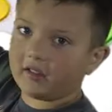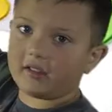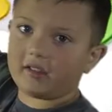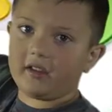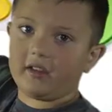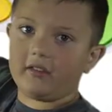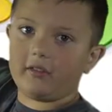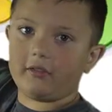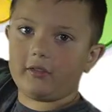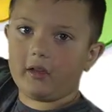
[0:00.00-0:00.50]

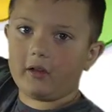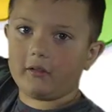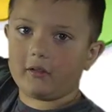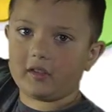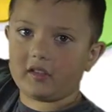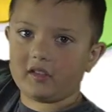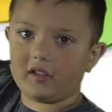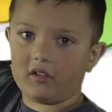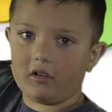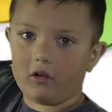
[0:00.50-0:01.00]
see there
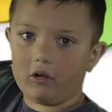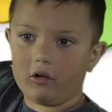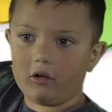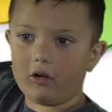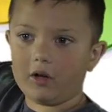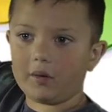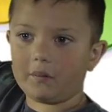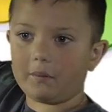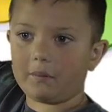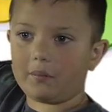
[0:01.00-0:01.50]
is the
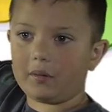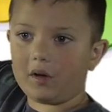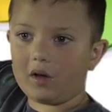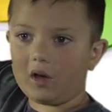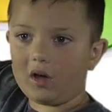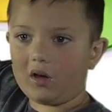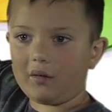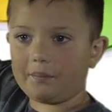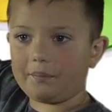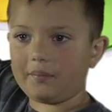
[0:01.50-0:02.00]
Hot
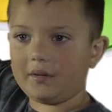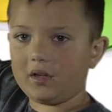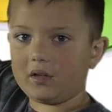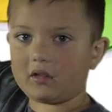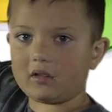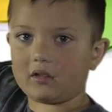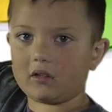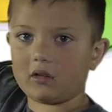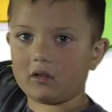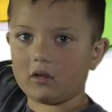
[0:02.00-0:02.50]

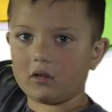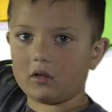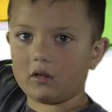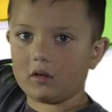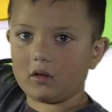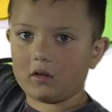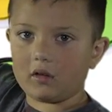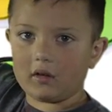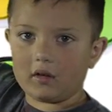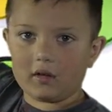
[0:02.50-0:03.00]
Poppet.
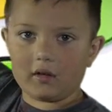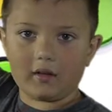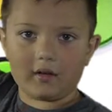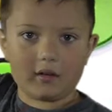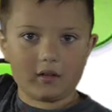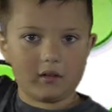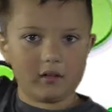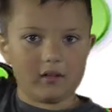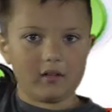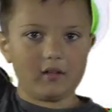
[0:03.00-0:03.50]

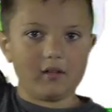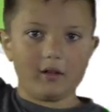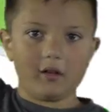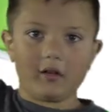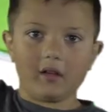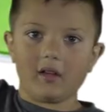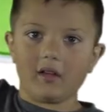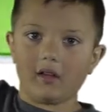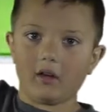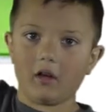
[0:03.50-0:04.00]
And
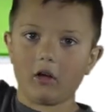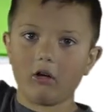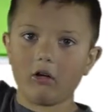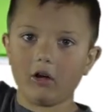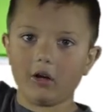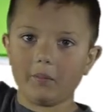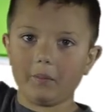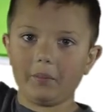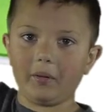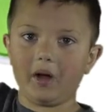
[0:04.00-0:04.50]

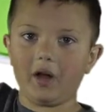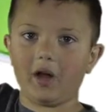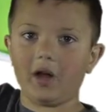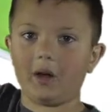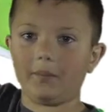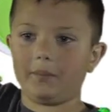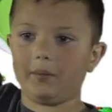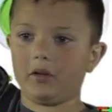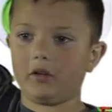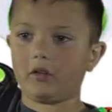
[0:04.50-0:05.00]
Hot
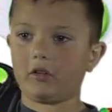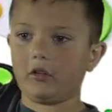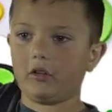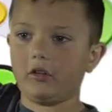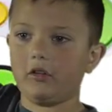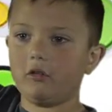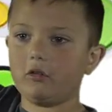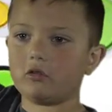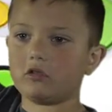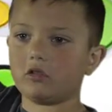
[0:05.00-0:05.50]
Poppets are
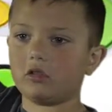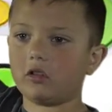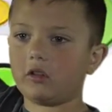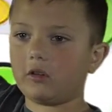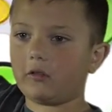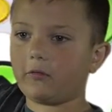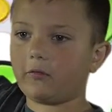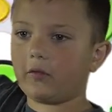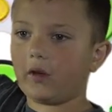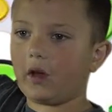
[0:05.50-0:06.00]

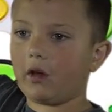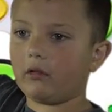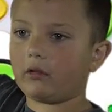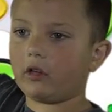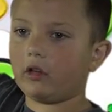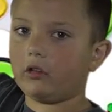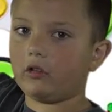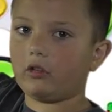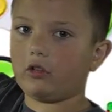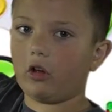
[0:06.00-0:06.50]
usually
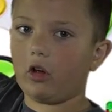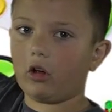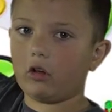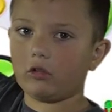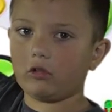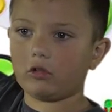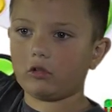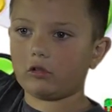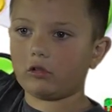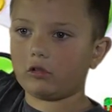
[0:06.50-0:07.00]
found in
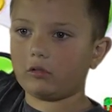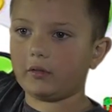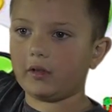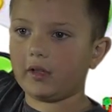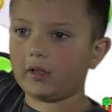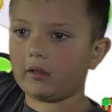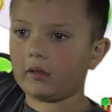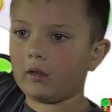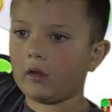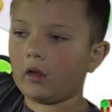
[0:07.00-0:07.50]
dollar
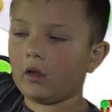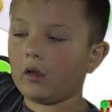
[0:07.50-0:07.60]
trees